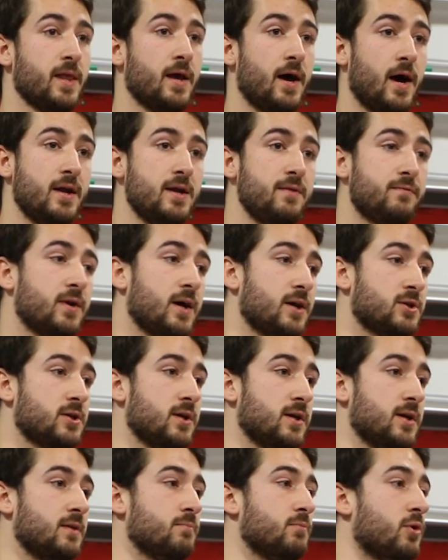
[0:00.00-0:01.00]
And even
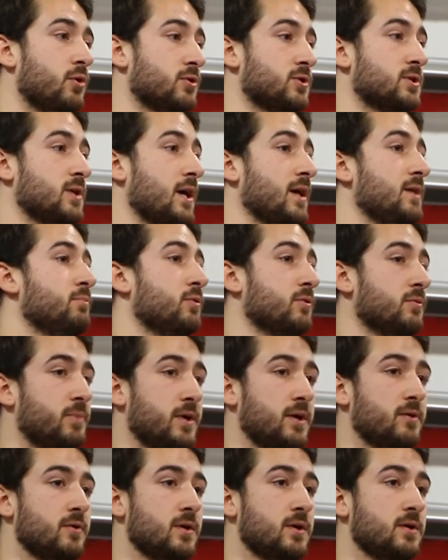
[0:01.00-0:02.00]
actually in a more stable
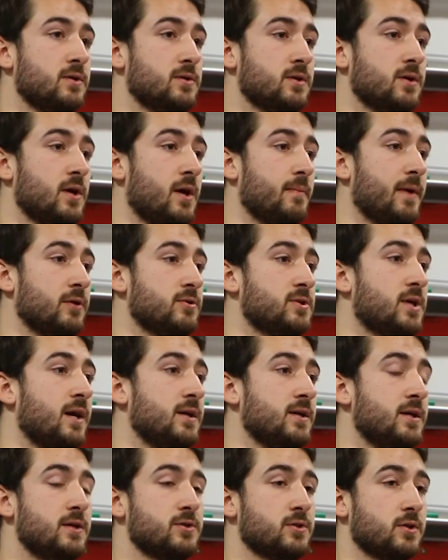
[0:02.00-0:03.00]
period, about
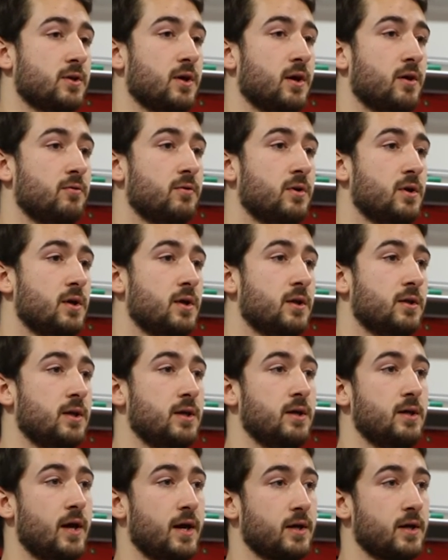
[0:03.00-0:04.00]
10 years ago,
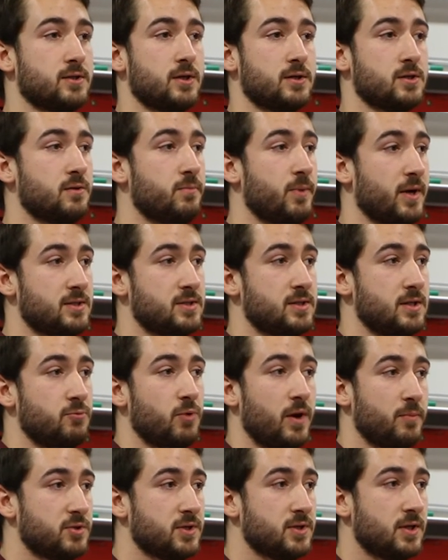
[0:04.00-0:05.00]
the excess capacity
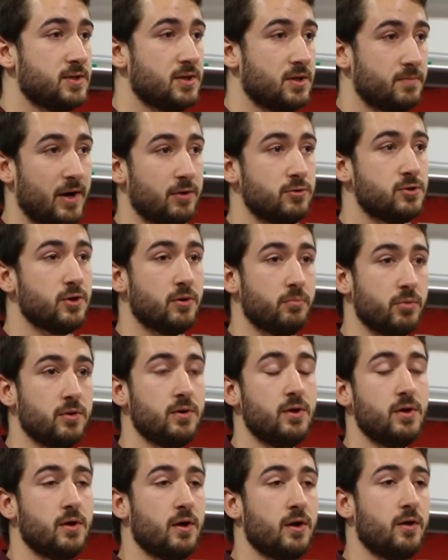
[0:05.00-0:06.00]
represented about
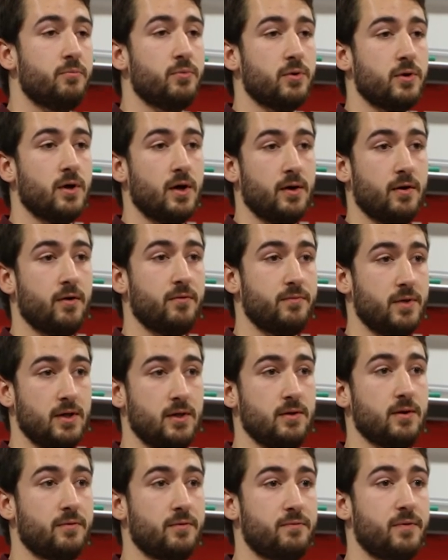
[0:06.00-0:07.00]
double of, uh, of
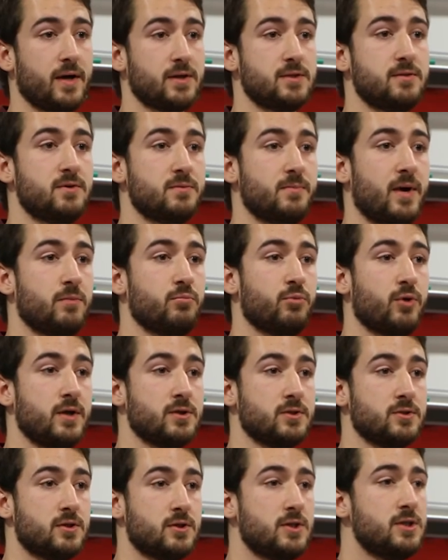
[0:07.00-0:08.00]
the effective demand
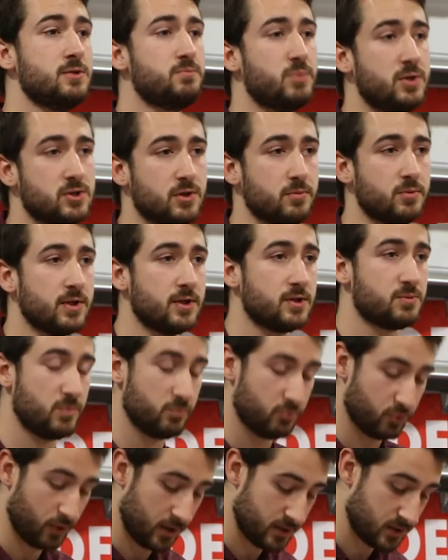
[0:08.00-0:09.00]
present. So this has been something that's
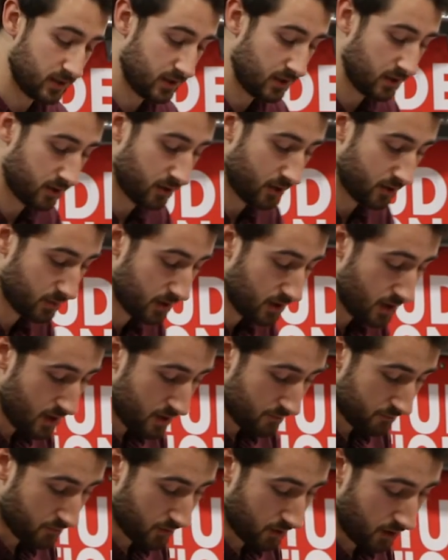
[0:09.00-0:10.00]
been present in the economy
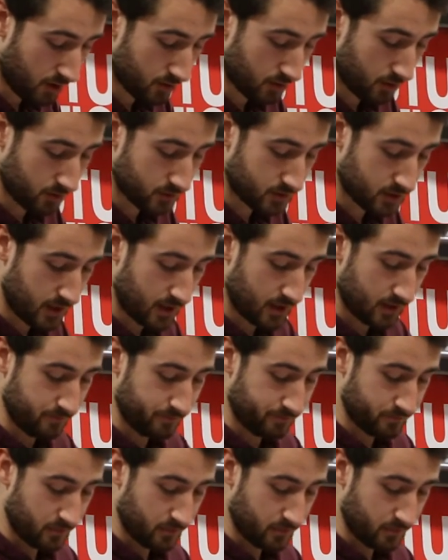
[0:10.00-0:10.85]
for a long, long time.